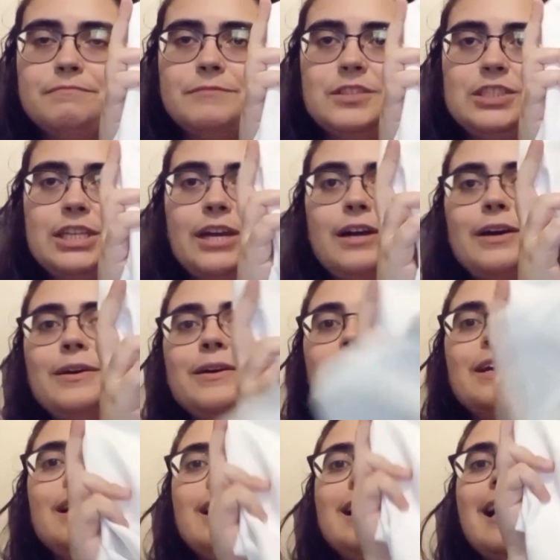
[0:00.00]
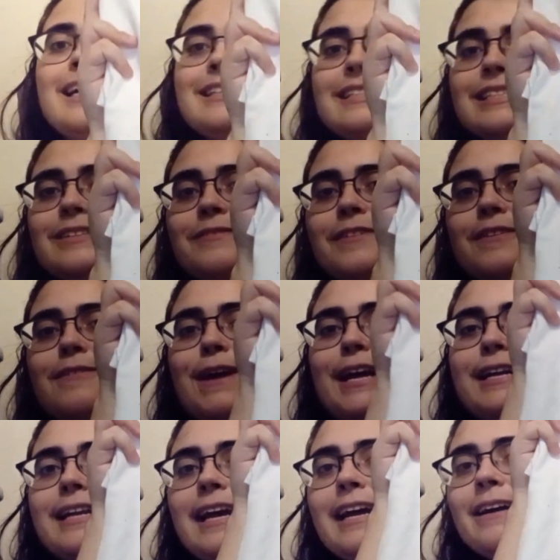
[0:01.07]
So that's it for
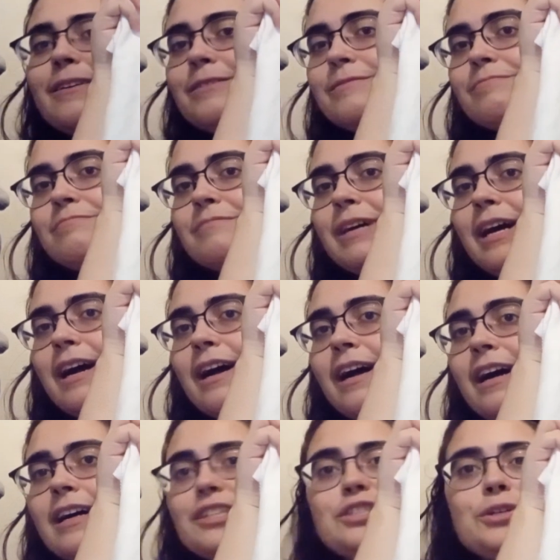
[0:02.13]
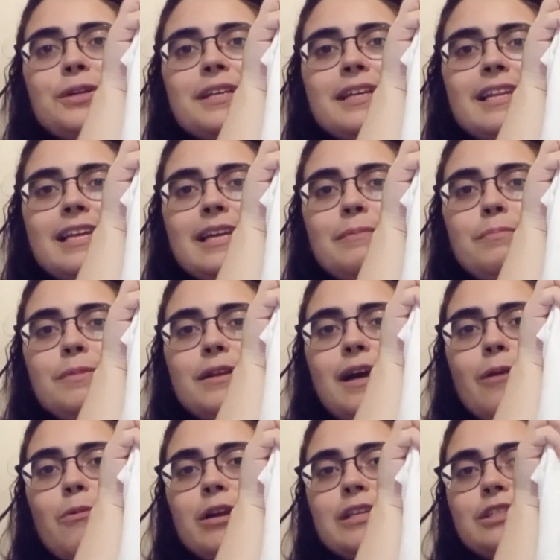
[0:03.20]
right now. Short clip, but
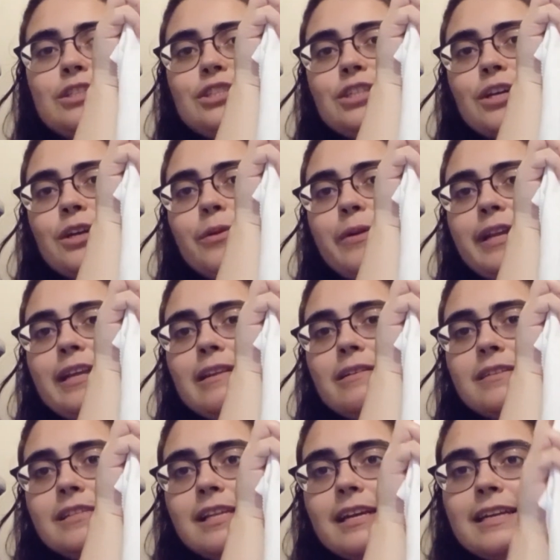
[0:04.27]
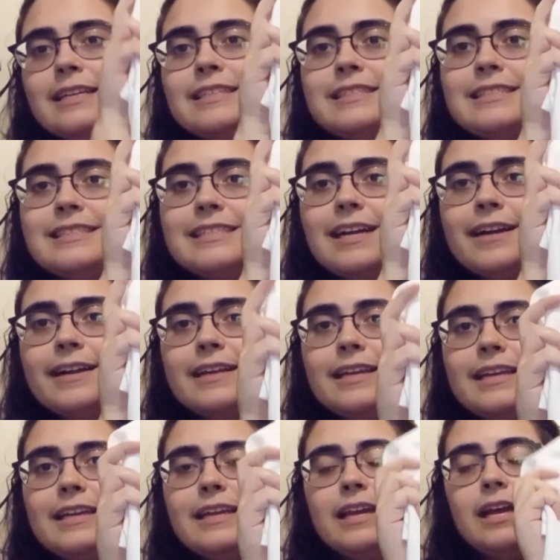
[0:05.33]
I wanted to show you what it looks like in its
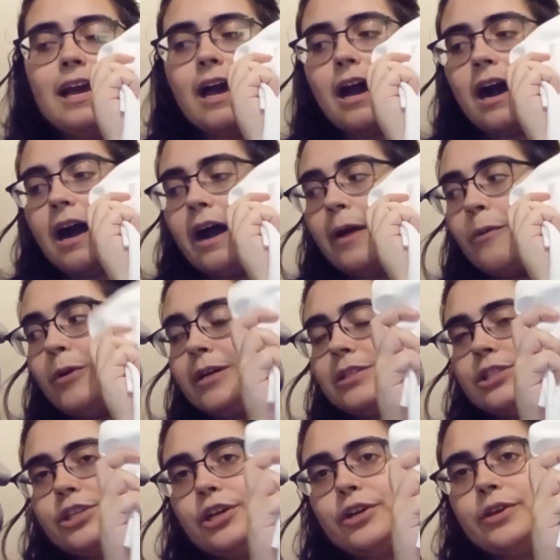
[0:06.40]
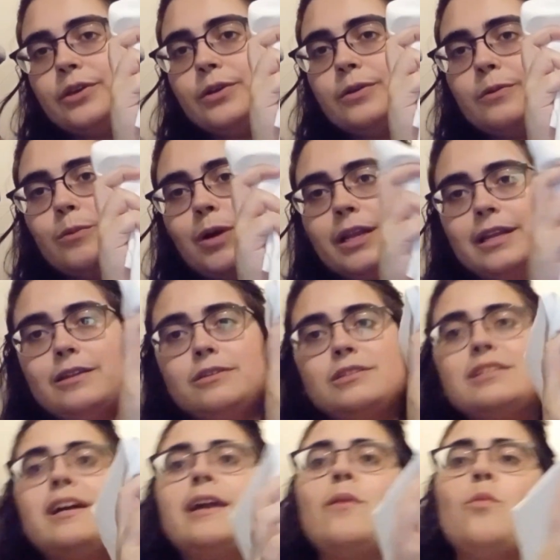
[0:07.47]
entirety. I will show you what it
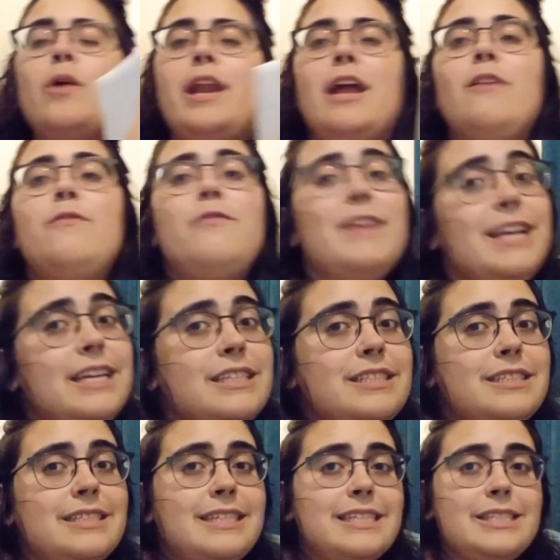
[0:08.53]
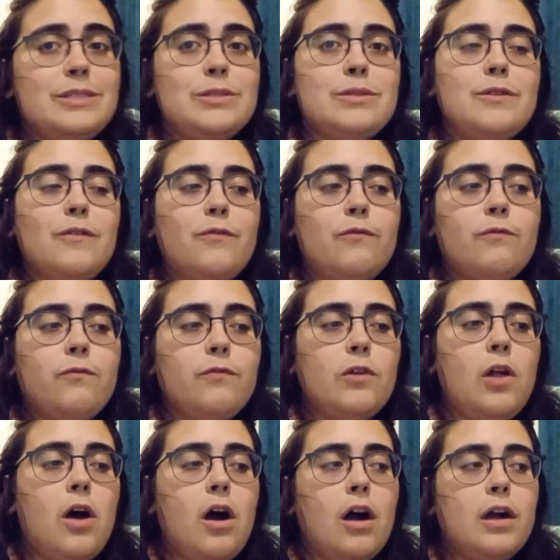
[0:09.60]
looks like when I finish this
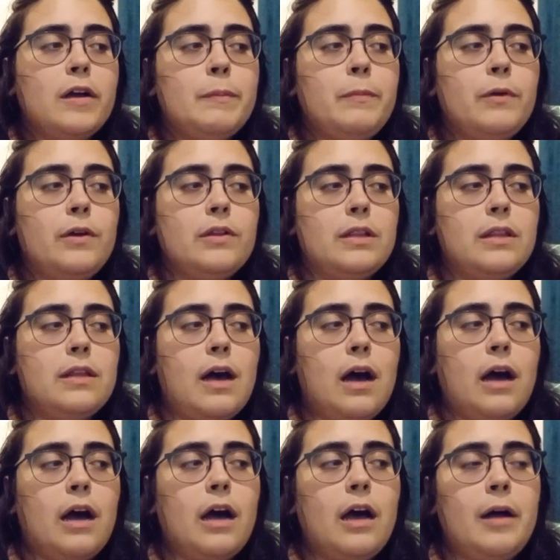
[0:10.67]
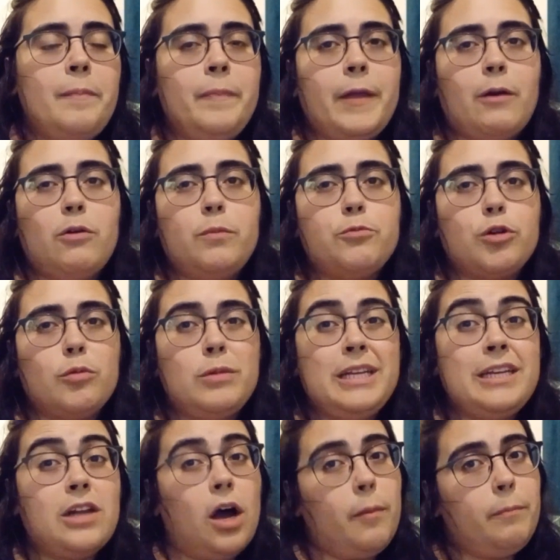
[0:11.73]
vlog, but that will probably
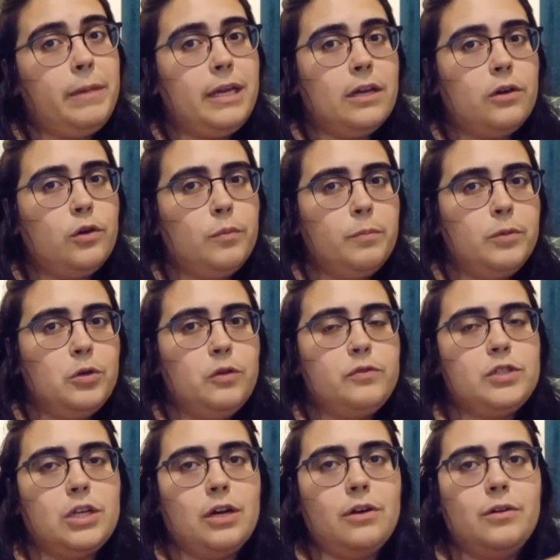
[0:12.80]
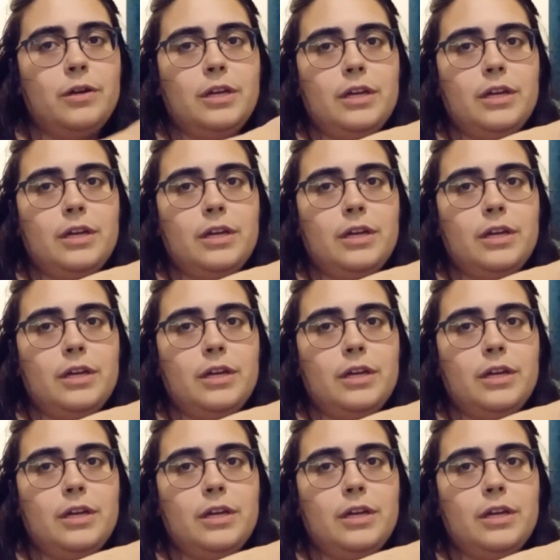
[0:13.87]
not be a hoop move, so